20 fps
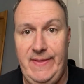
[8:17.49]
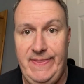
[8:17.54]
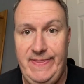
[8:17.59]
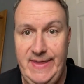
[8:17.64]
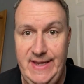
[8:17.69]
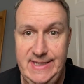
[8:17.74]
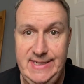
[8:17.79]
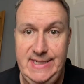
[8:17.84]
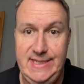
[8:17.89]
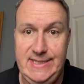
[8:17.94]

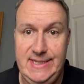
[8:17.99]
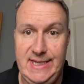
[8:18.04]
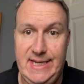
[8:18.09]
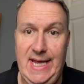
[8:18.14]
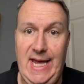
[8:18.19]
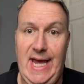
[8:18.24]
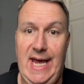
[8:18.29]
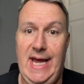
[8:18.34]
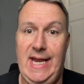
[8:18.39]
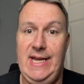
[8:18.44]
This is the
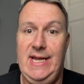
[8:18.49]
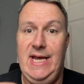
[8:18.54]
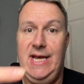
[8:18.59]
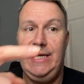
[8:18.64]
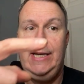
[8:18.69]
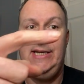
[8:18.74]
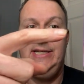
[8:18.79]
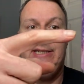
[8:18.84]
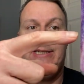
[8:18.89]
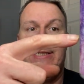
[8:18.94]
can.
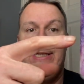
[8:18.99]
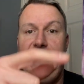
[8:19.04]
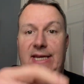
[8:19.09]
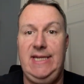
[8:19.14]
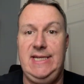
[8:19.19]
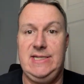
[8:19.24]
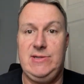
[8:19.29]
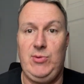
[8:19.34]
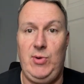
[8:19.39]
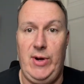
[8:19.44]
You see
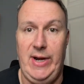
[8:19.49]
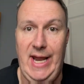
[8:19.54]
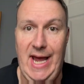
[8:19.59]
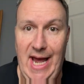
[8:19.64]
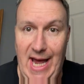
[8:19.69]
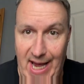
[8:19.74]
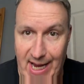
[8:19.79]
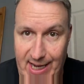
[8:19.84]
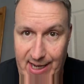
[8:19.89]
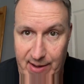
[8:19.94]
this one,
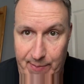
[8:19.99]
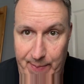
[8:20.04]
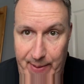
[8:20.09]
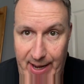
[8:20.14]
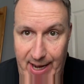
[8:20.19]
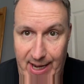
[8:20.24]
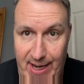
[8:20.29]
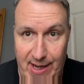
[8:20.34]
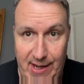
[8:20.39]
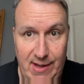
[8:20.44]

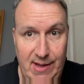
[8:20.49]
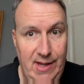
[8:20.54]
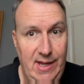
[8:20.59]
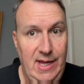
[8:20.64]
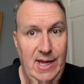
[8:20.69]
Acapella.